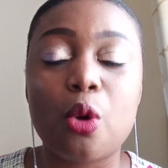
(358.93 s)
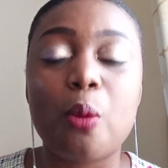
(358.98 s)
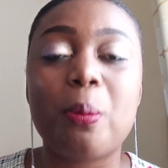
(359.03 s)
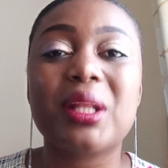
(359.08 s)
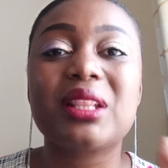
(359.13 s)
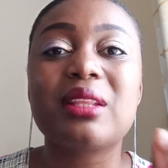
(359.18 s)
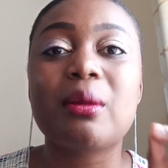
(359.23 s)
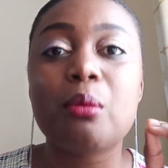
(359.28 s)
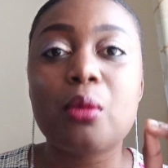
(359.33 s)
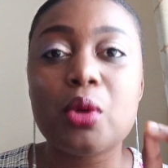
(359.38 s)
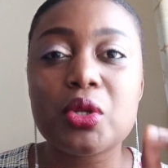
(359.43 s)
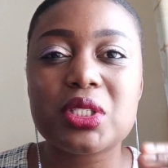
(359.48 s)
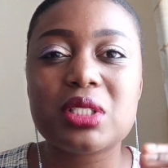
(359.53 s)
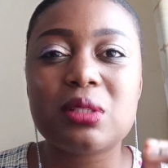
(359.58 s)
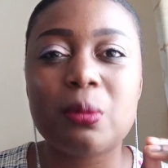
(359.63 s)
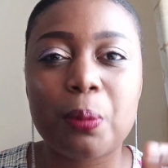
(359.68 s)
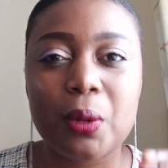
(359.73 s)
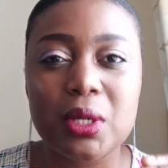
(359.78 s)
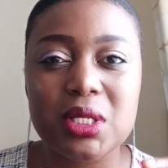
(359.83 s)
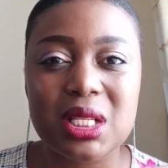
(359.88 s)
But the most
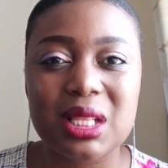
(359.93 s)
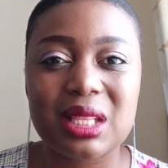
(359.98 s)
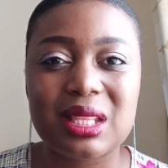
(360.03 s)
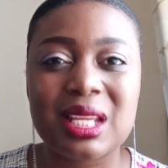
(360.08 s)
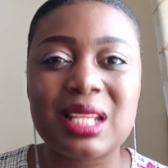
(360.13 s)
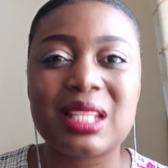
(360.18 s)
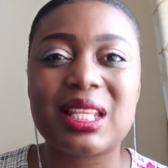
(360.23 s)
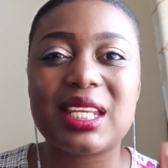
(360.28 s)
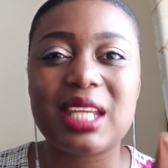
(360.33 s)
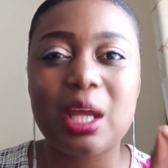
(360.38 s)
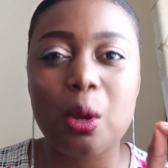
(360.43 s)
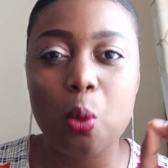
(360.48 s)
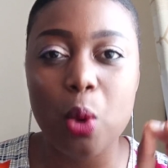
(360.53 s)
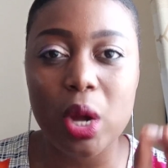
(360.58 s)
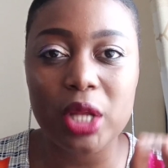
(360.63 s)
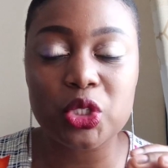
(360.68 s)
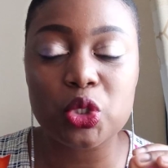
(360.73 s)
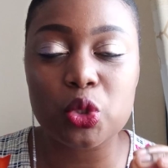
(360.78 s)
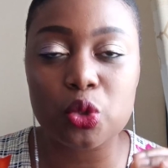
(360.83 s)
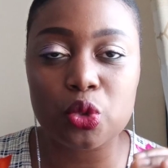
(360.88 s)
important thing that I
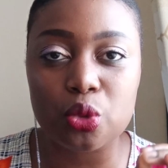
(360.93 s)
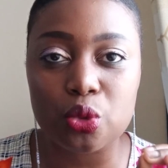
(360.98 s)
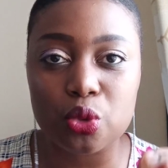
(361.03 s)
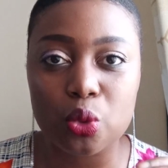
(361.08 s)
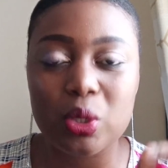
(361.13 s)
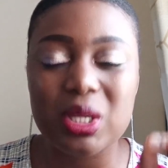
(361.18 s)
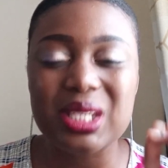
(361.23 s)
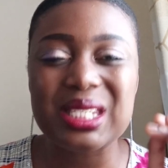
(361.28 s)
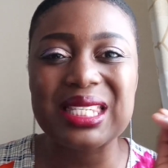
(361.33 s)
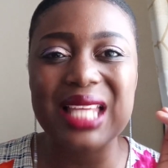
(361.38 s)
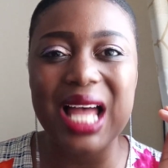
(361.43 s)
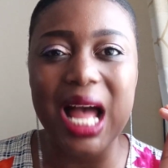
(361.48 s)
want you to do is